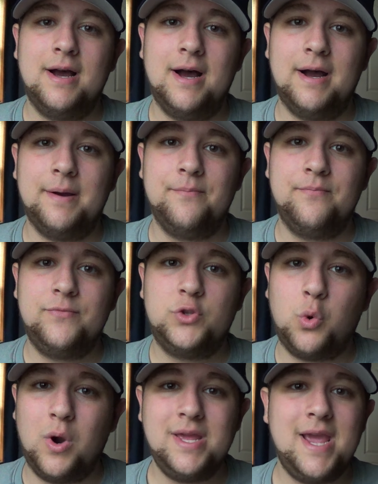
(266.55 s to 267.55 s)

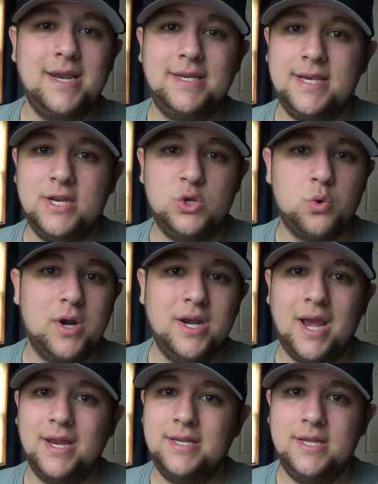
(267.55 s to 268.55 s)
2018,
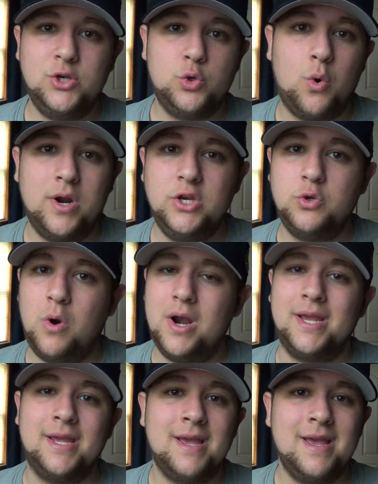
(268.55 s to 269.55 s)
2019,
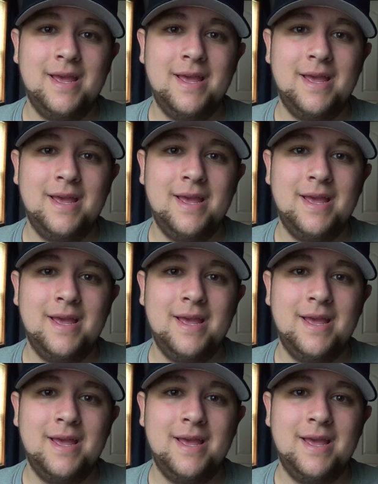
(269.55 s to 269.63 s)
2020.